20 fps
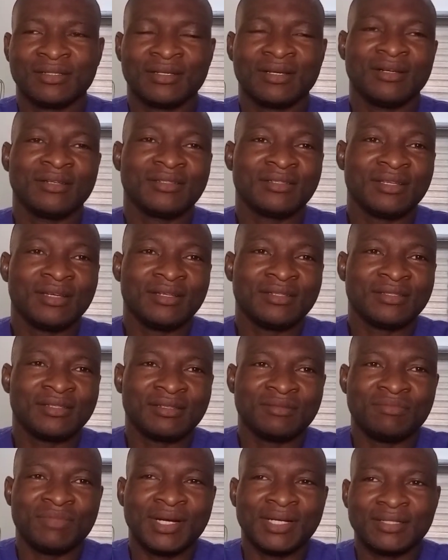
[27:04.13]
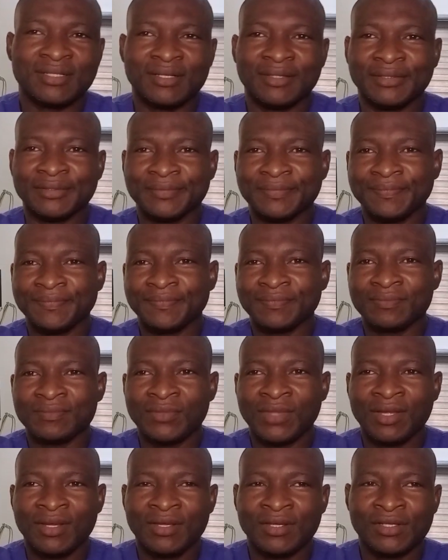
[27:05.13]
cancer stigmata.
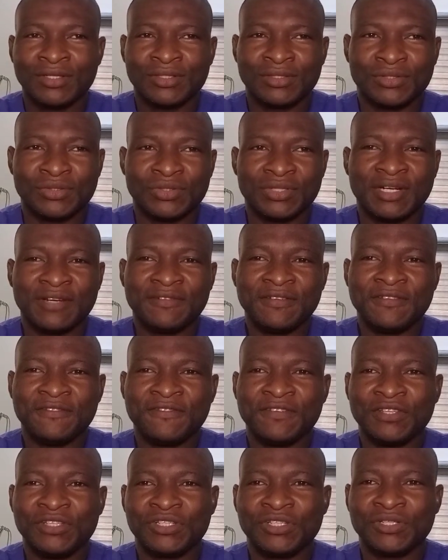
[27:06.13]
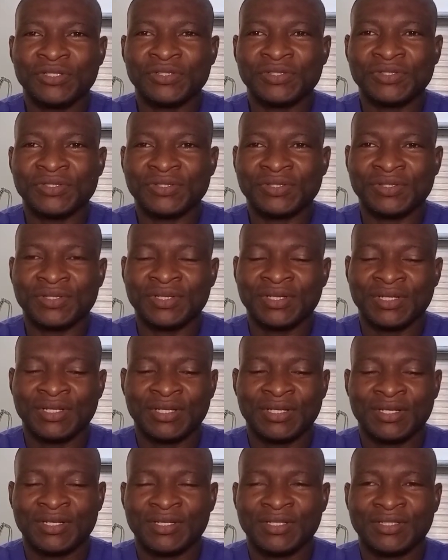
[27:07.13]
Sonographic features
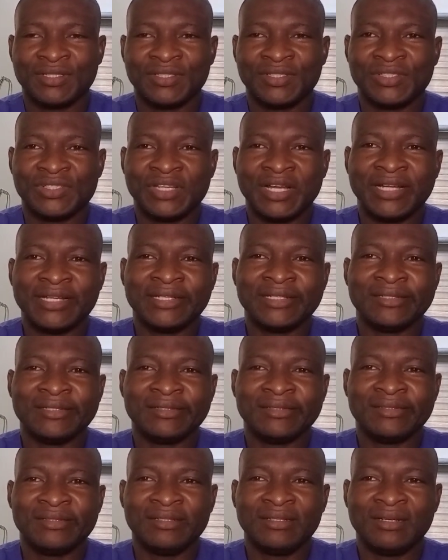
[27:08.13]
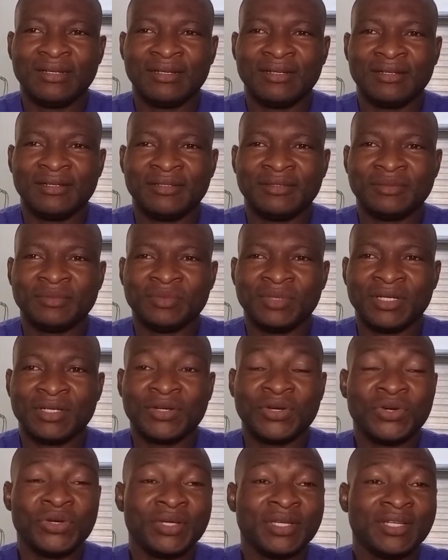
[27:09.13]
is an
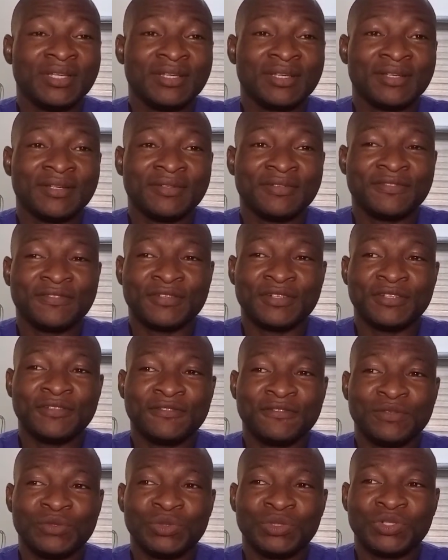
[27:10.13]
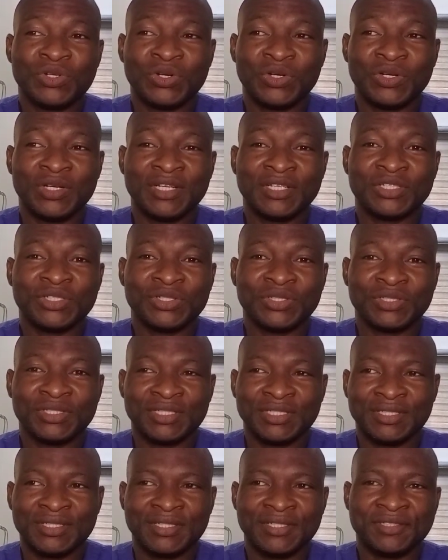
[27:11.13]
echoic free fluid collection
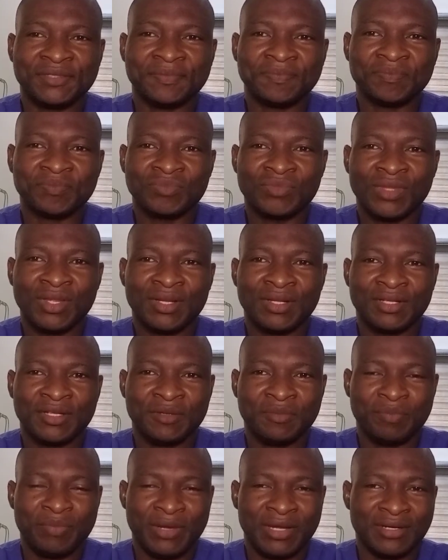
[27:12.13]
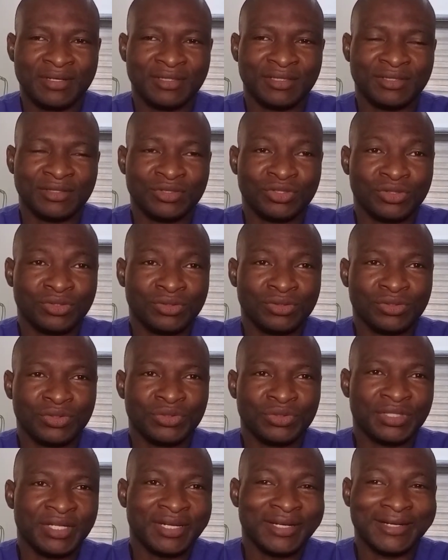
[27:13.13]
in the
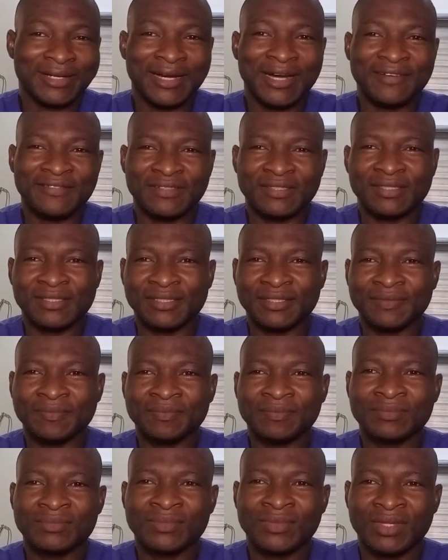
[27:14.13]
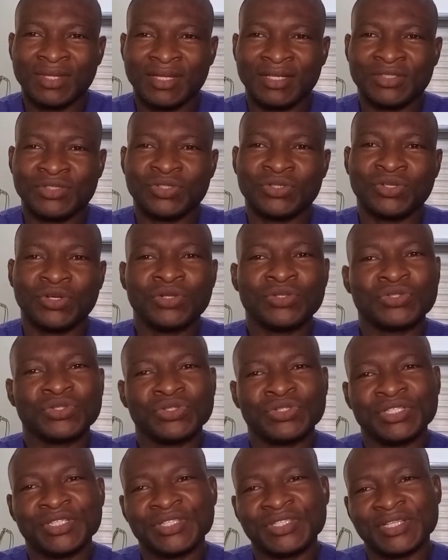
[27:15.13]
peritoneal cavity. There is
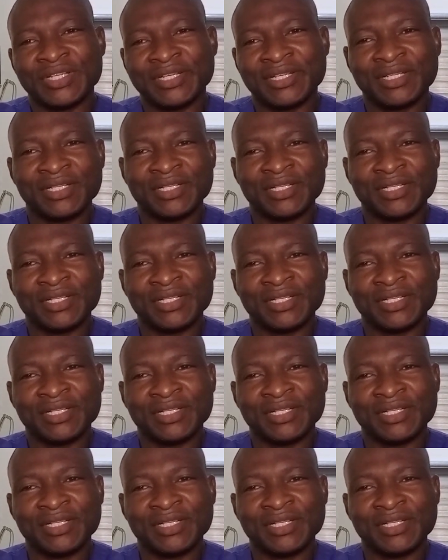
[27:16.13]
also these